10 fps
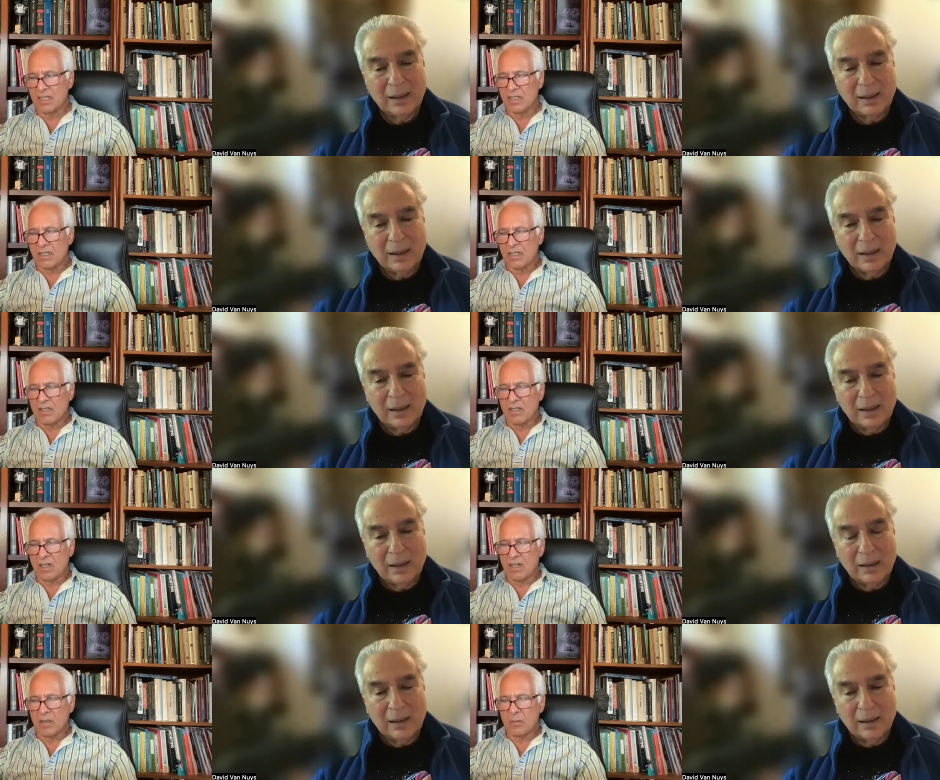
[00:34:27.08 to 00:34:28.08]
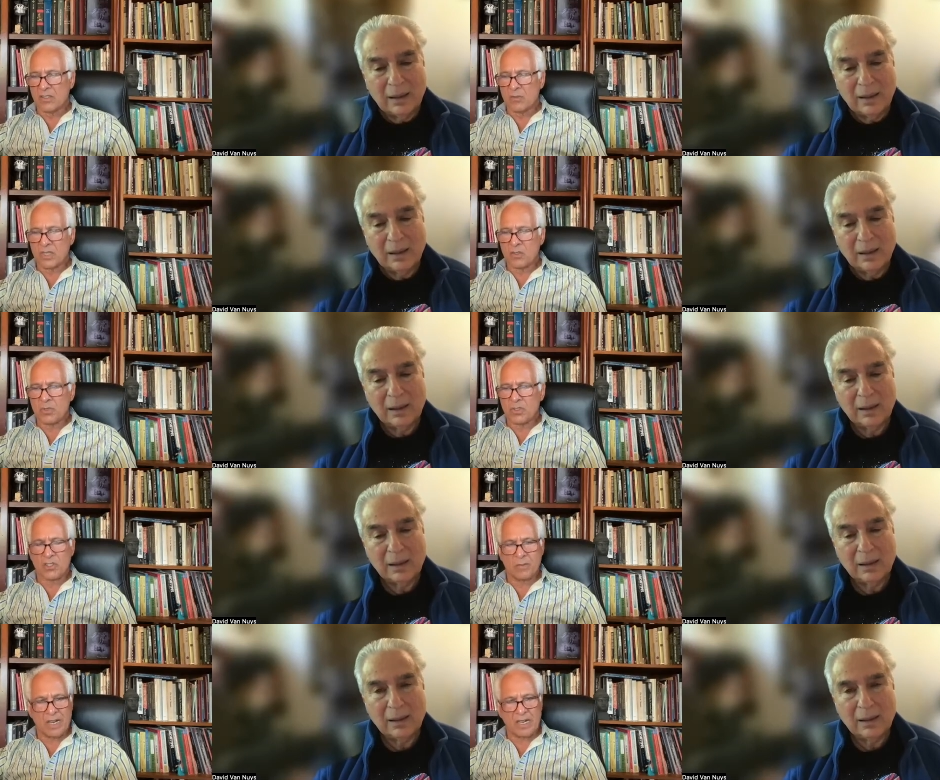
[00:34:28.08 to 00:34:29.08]
Speaker 1: It's much more
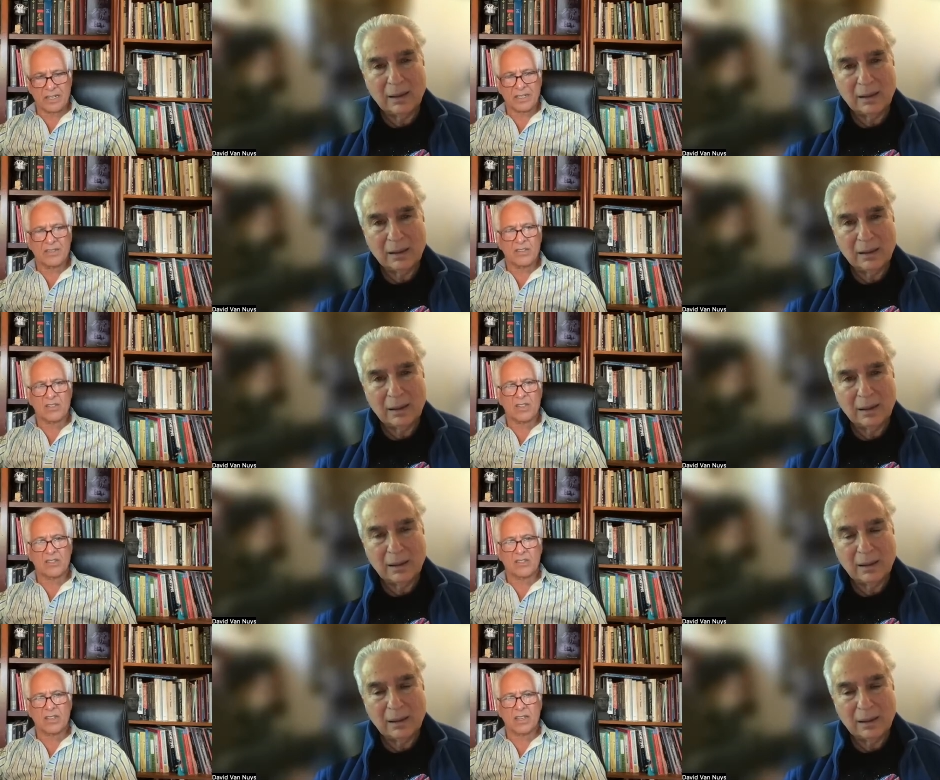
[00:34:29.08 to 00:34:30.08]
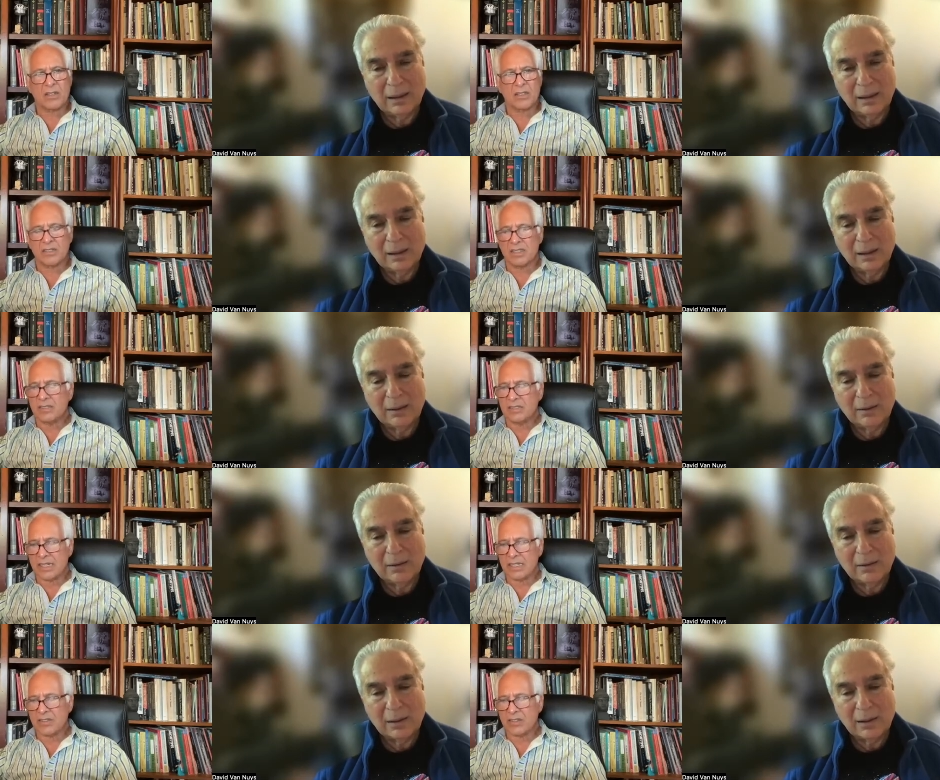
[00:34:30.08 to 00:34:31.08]
shamanic in the sense that
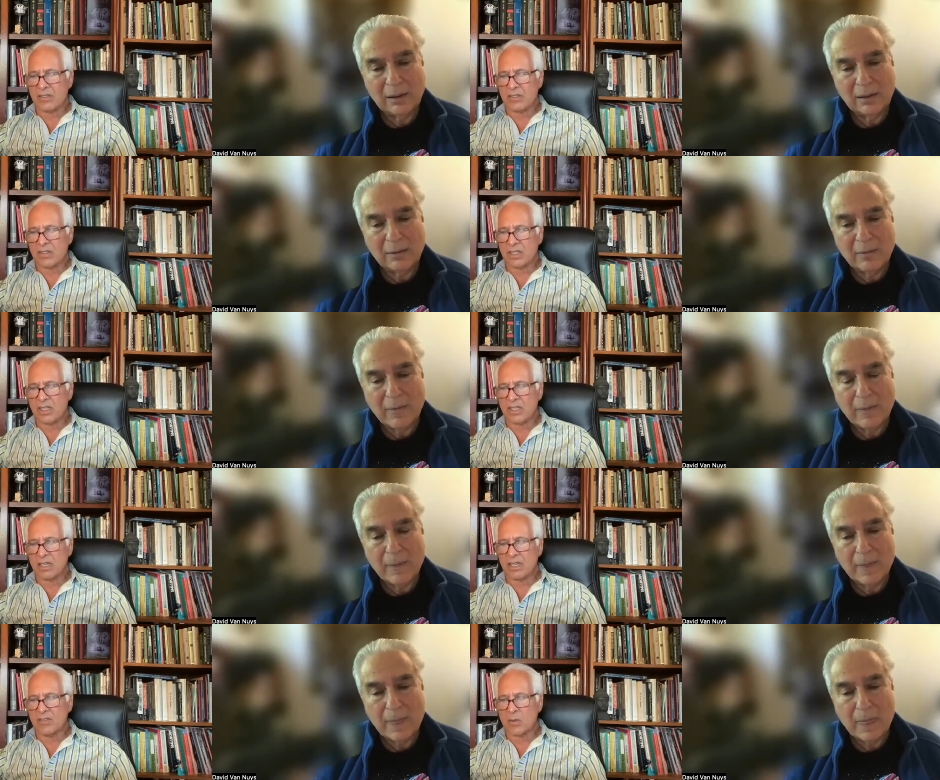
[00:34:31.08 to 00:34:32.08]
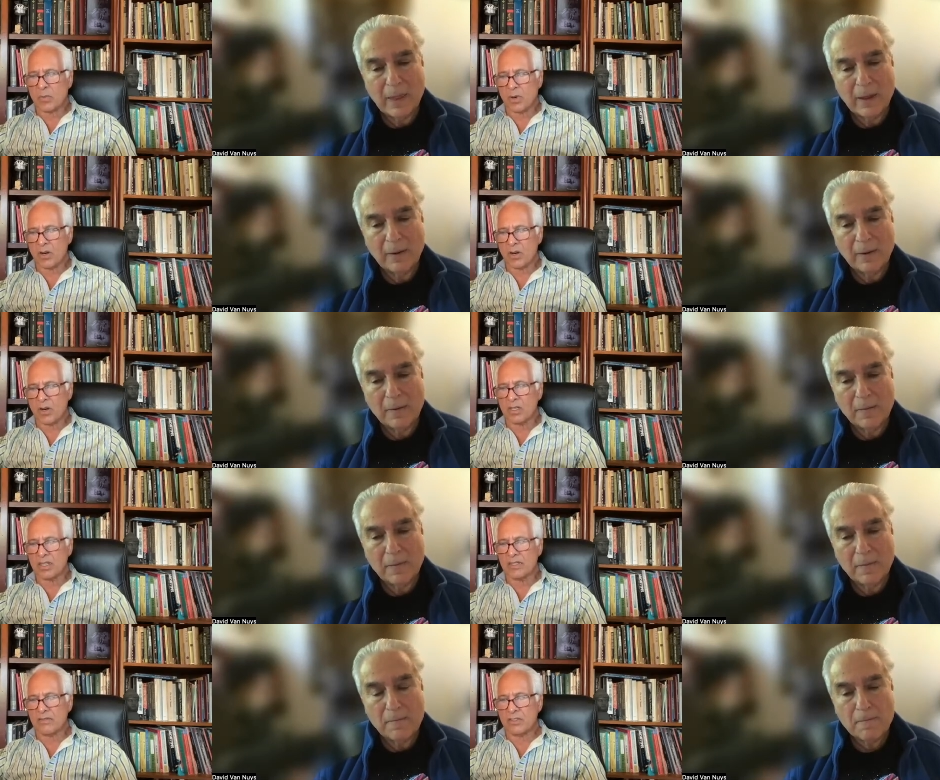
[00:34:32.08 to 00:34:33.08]
death is seen as a part
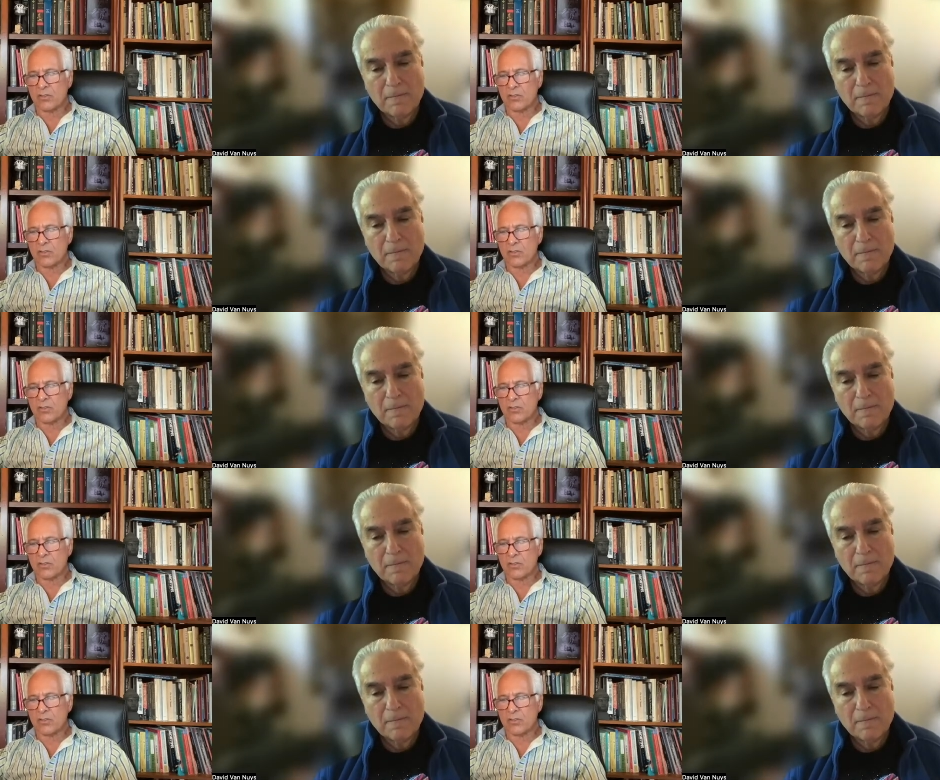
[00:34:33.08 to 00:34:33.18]
of the